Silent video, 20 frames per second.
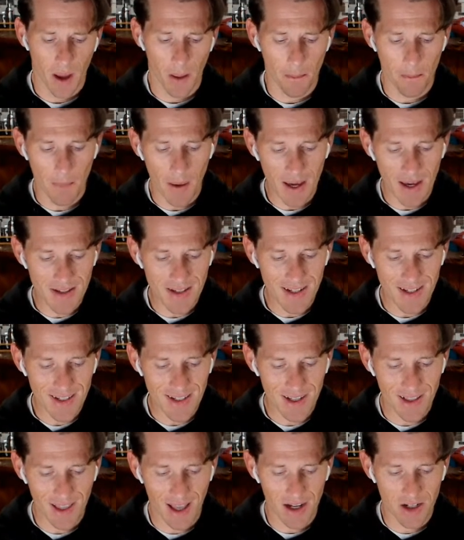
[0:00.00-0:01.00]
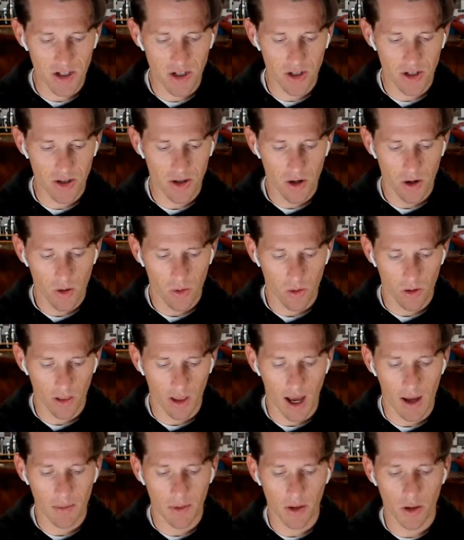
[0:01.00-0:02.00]
Amazing selection,
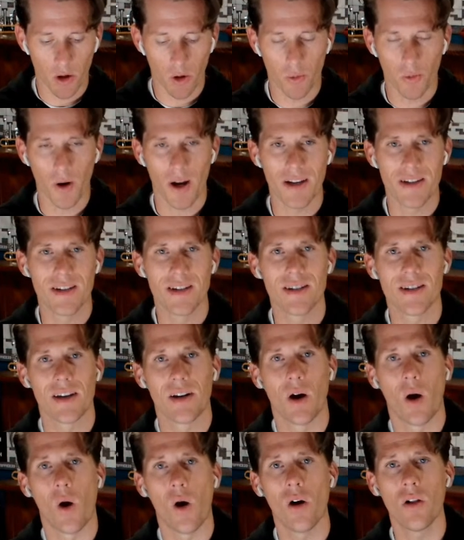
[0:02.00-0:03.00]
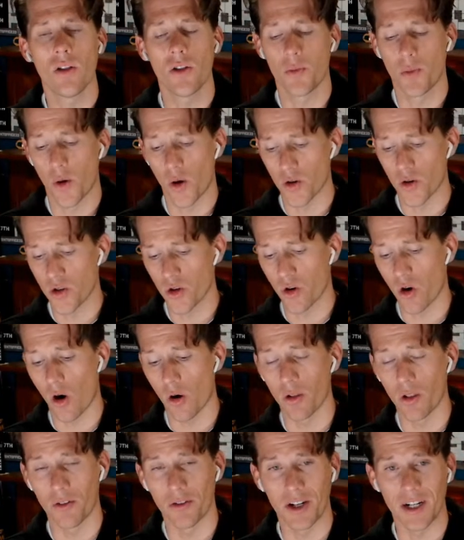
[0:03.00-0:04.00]
reliably low prices, and all of the parts your car
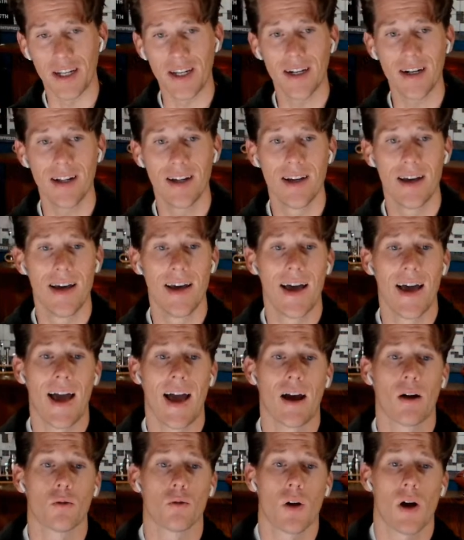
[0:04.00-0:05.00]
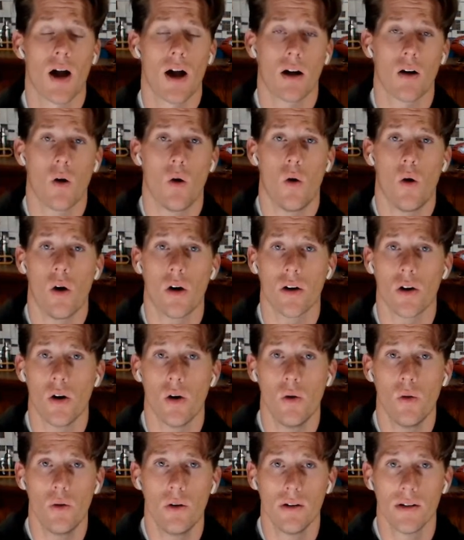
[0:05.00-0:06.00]
will ever need at
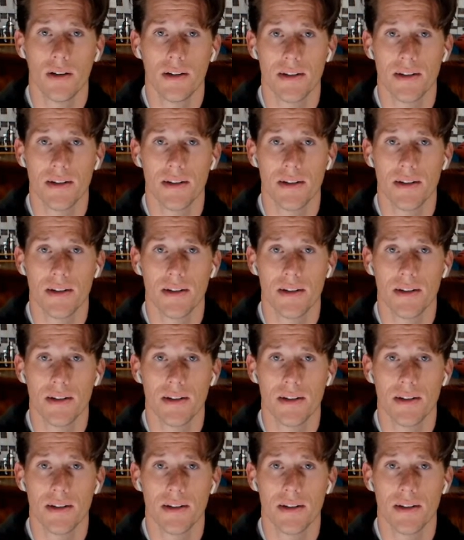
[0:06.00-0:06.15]
RockAuto.com.